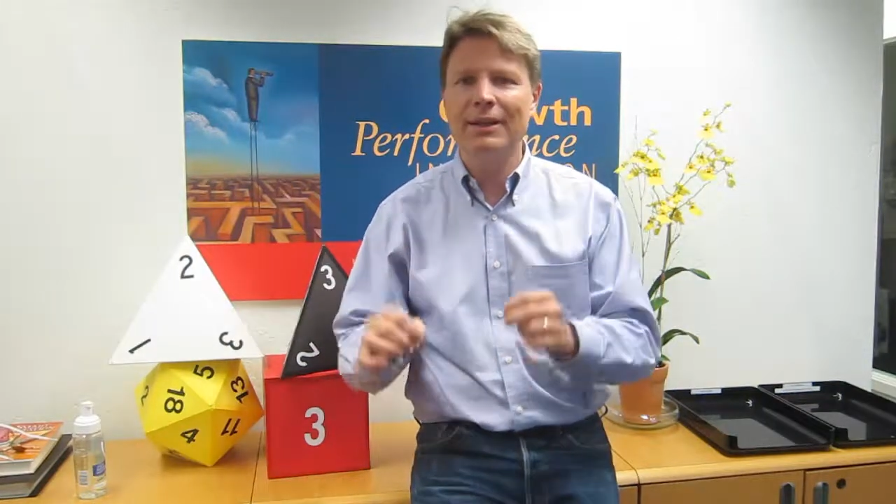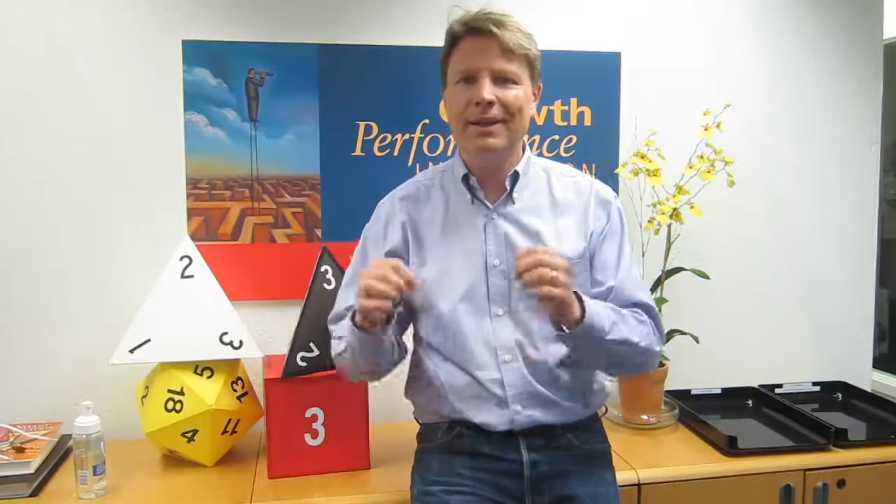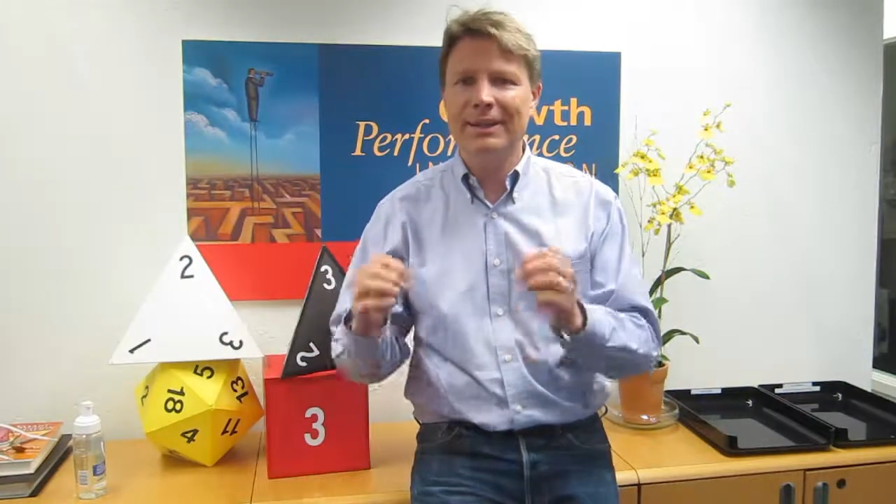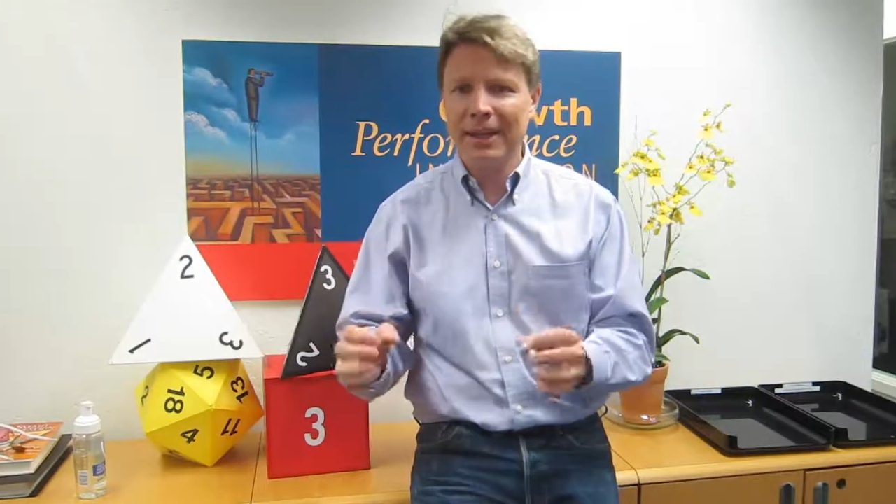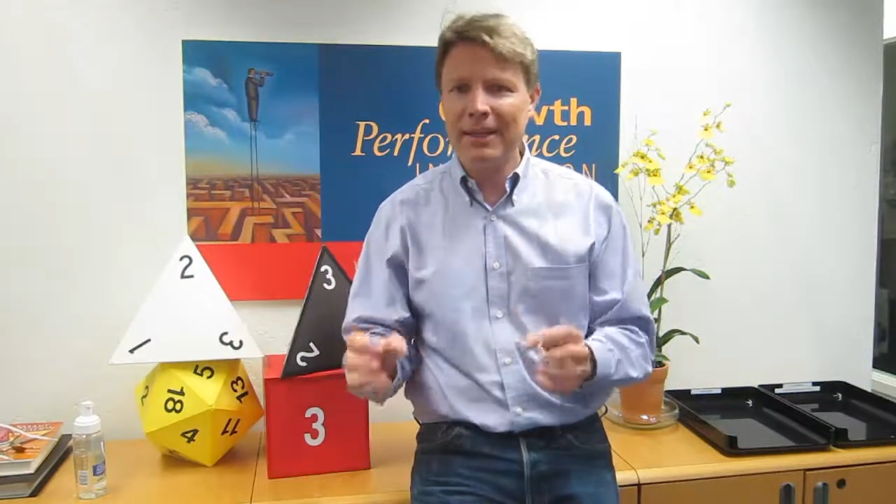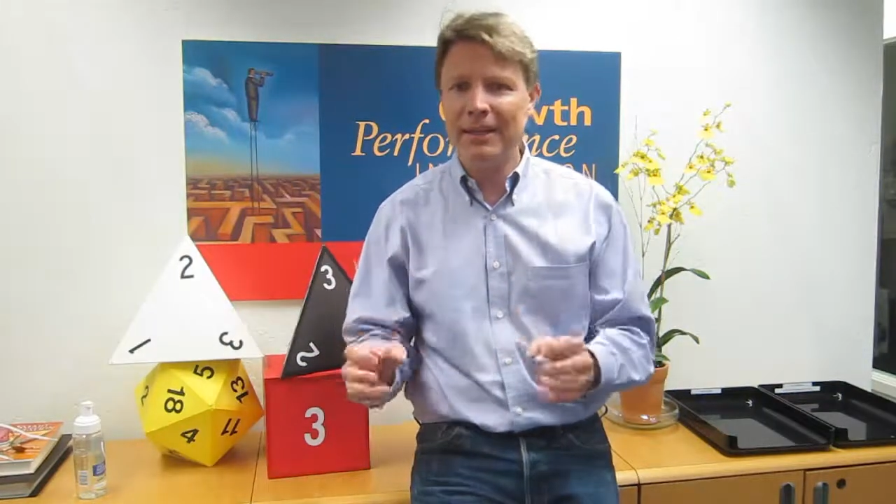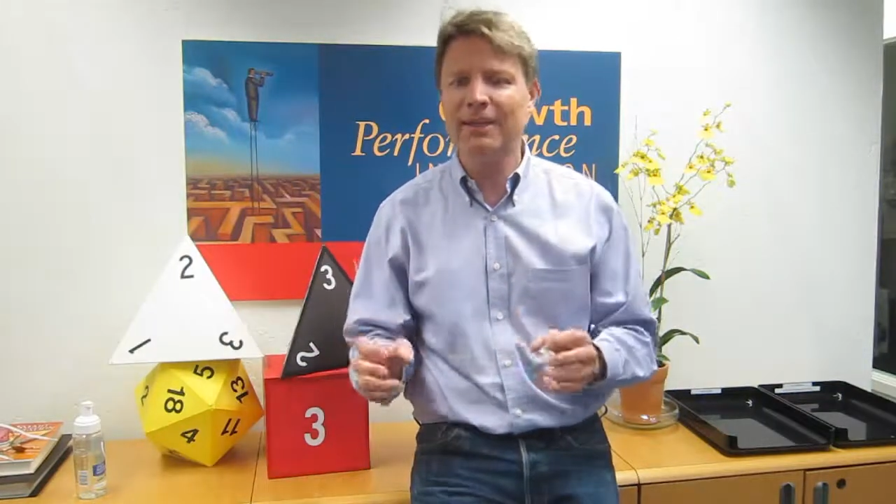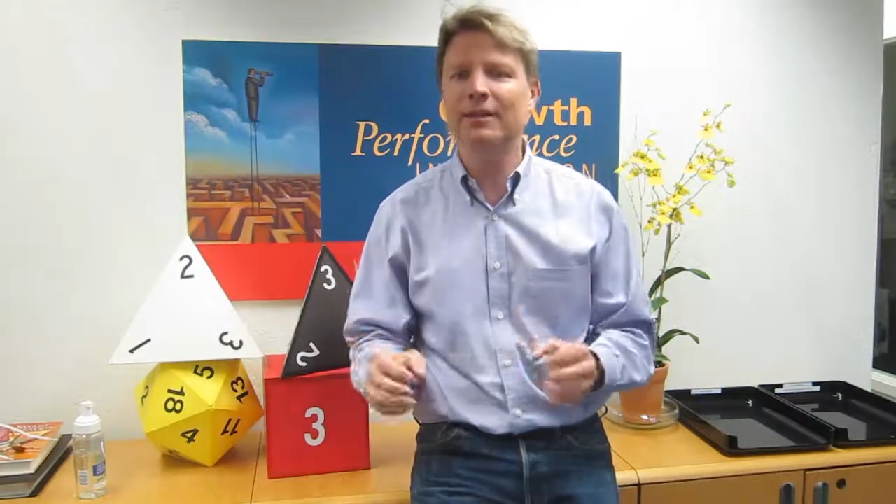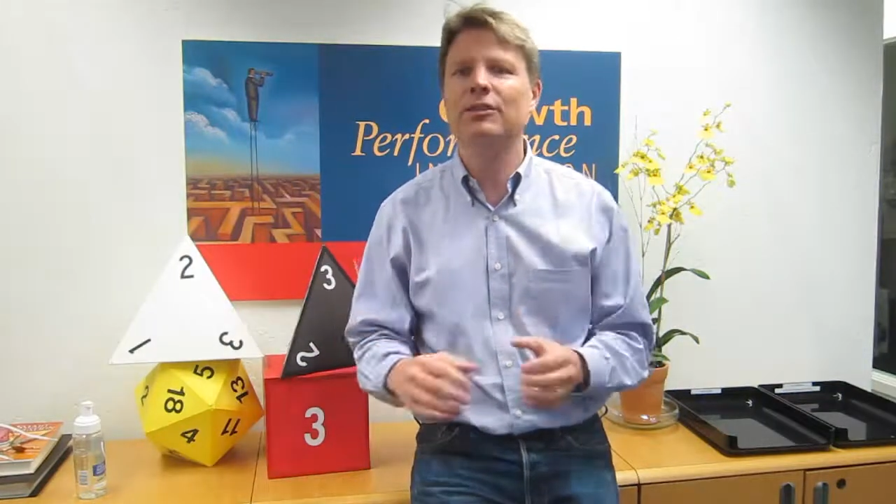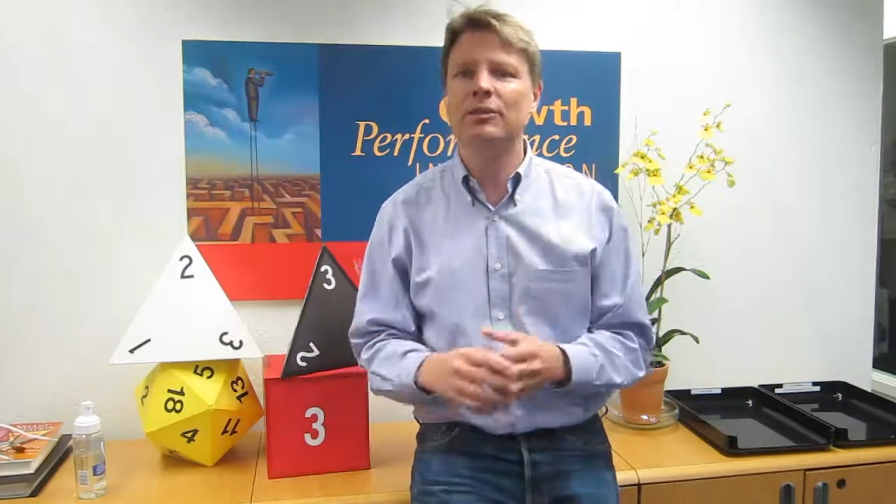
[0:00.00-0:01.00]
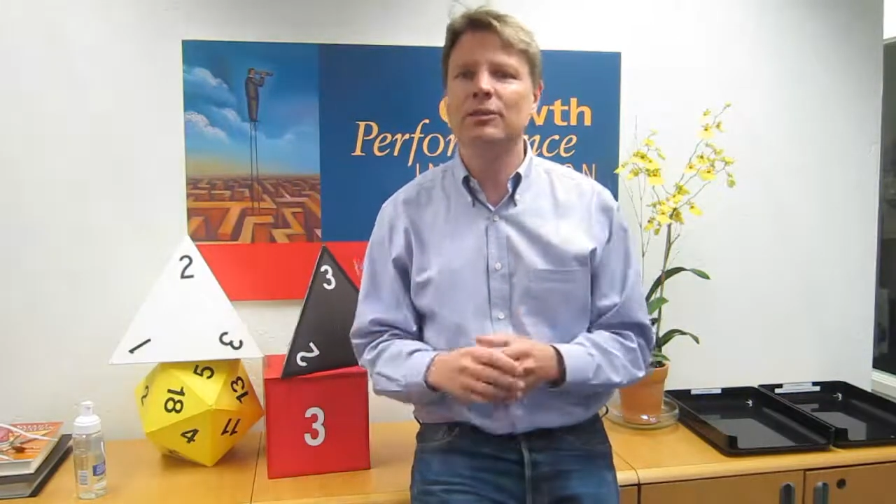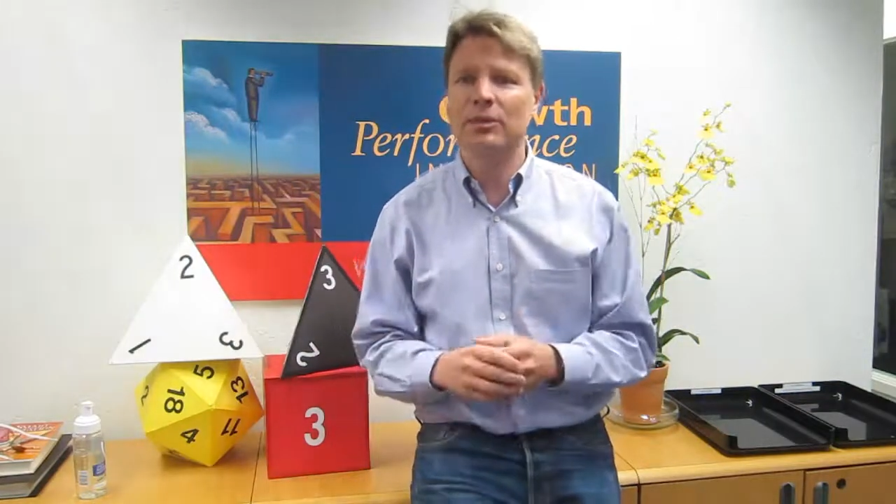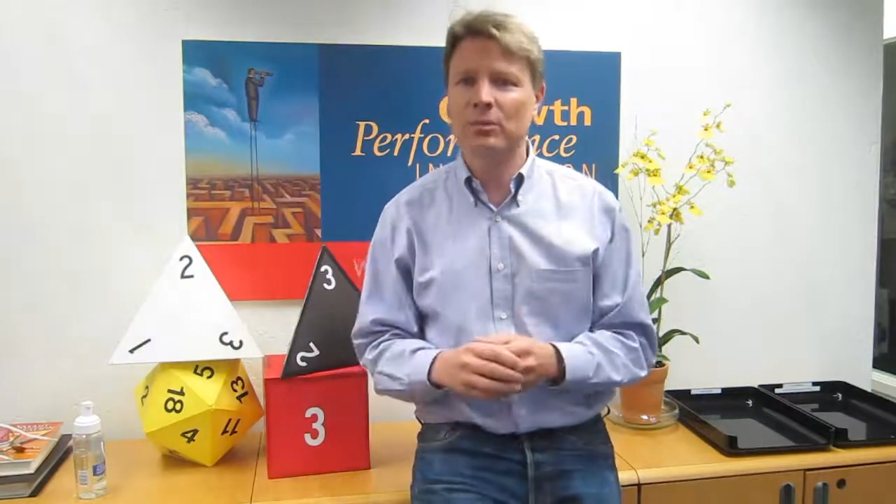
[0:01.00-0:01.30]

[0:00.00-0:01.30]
and analytical issues in